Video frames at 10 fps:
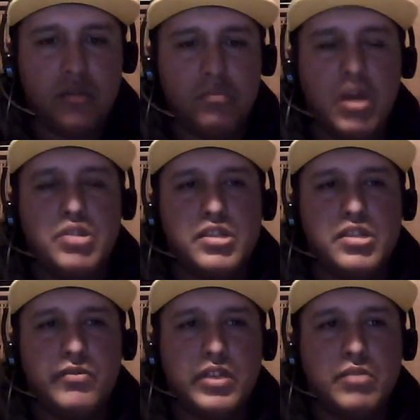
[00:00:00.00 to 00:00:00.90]
both
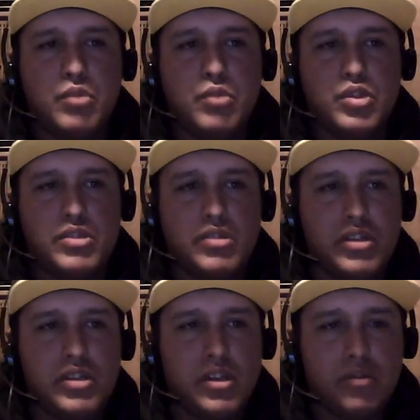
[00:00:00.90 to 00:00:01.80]
Sevilla boys
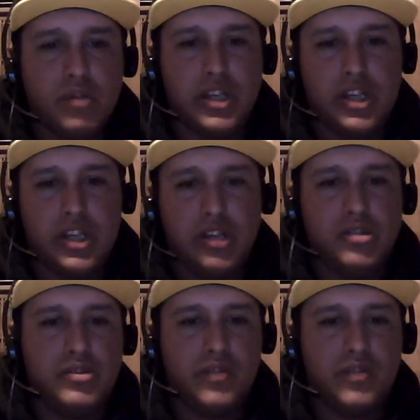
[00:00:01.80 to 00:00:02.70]
were
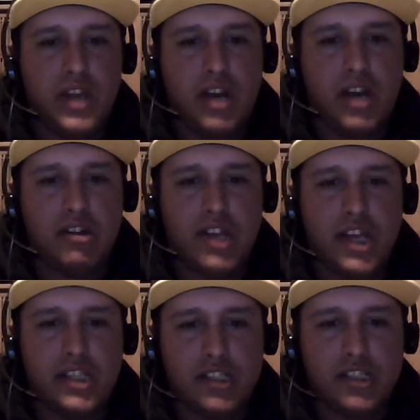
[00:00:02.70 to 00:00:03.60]
huge for the
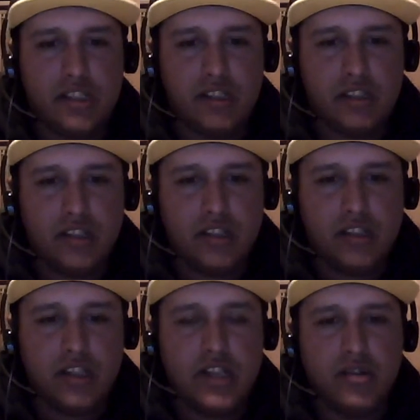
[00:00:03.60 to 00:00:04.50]
Hurricanes.
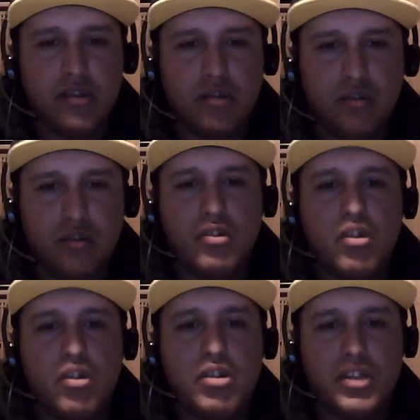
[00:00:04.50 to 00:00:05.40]
They got through the
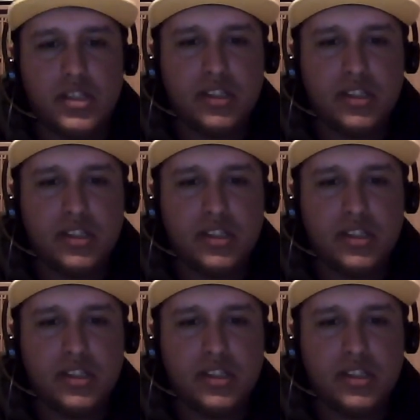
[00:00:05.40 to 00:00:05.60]
grind.